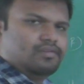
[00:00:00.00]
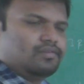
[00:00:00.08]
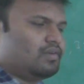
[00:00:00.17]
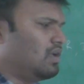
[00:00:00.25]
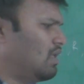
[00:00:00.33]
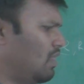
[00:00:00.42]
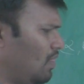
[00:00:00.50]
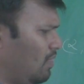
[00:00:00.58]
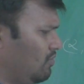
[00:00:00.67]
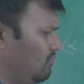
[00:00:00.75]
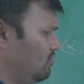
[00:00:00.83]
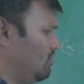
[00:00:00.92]
Okay,
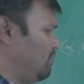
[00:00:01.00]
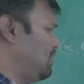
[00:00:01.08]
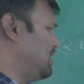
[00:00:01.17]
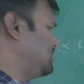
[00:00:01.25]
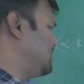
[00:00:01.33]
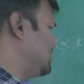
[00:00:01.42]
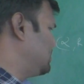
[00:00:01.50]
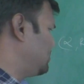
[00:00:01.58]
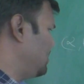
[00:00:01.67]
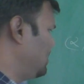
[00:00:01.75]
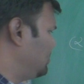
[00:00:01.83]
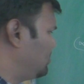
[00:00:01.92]
you replace
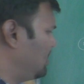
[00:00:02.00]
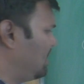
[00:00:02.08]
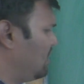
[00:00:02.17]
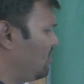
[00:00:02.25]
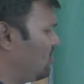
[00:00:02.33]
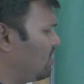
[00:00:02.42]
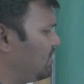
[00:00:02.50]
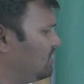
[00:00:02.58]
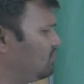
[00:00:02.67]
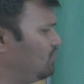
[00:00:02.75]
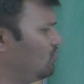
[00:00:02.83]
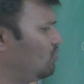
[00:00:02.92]
as HA or
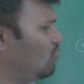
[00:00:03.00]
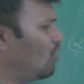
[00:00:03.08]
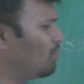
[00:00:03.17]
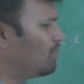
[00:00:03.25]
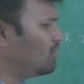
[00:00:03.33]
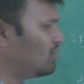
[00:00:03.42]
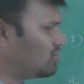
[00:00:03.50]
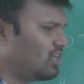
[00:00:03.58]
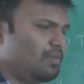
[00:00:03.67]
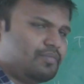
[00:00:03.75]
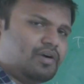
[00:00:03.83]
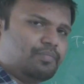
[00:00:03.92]
HB, you will obtain the
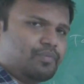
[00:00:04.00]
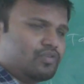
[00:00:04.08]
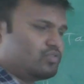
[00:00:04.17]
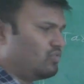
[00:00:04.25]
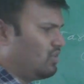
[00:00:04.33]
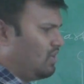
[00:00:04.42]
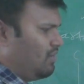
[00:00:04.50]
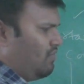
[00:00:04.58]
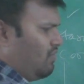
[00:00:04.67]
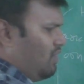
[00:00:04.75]
same compounds. Okay,